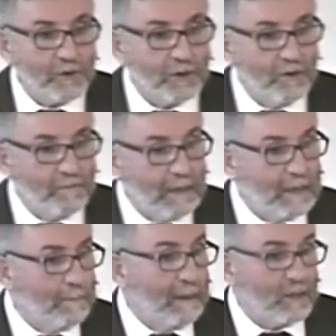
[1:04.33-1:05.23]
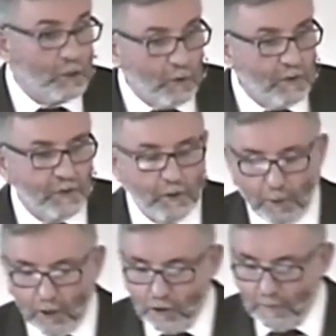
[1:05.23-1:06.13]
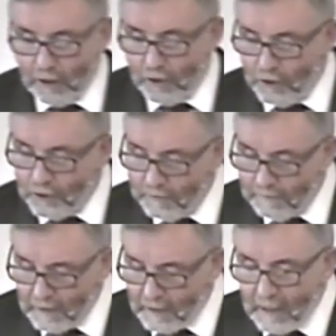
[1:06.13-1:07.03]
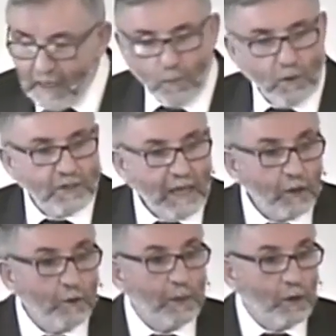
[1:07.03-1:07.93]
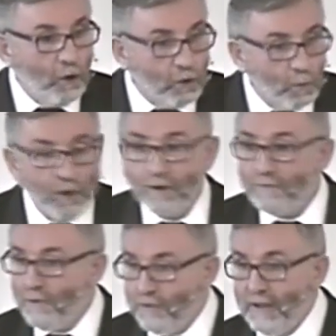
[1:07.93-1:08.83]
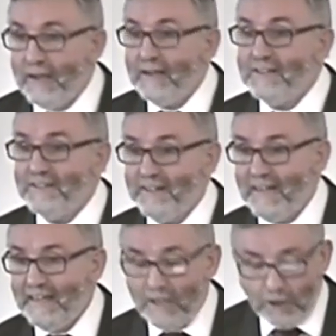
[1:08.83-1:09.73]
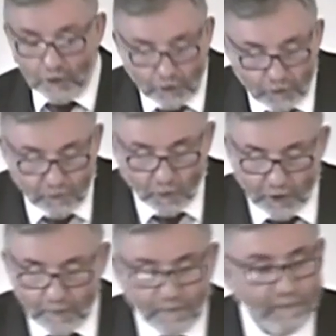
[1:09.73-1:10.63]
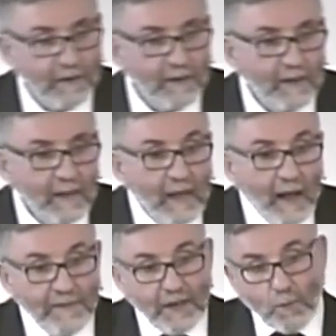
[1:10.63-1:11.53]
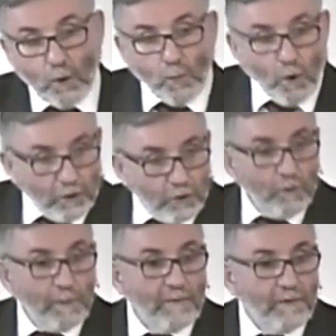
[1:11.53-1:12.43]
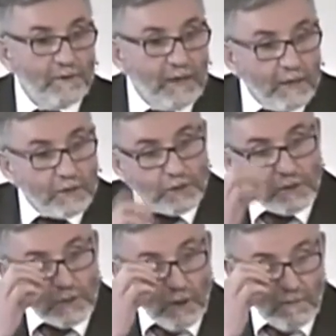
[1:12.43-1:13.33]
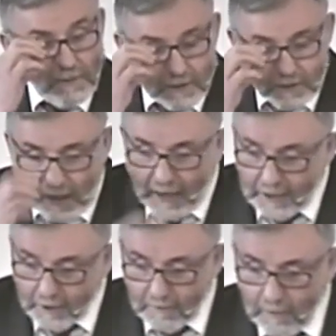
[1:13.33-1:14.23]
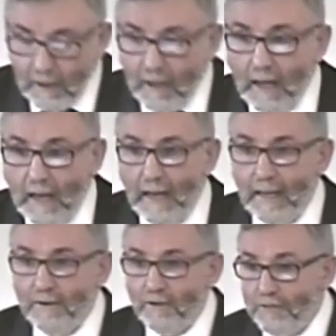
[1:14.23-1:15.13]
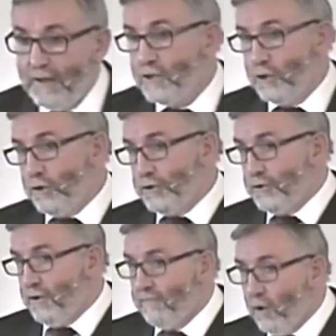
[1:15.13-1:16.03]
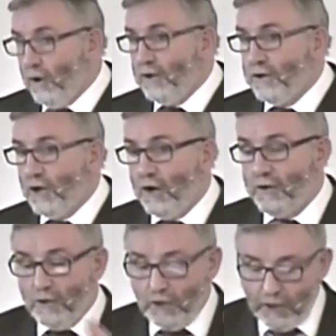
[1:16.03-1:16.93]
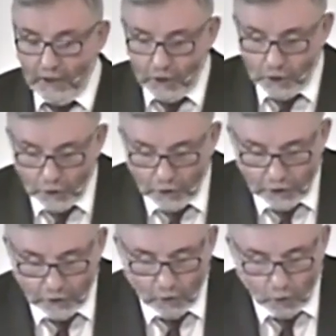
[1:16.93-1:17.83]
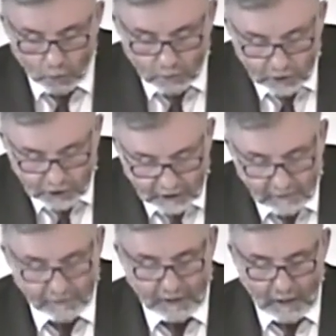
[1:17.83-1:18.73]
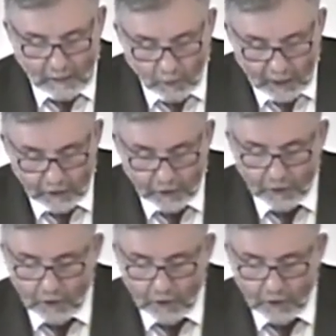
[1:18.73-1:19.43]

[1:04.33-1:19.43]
and you've made the best choice that you possibly could. It will tell you about all the wonderful things that it can do for you. And then it will warn you about the dangers of this item and the things that you're to avoid and how you can ensure your own safety when you're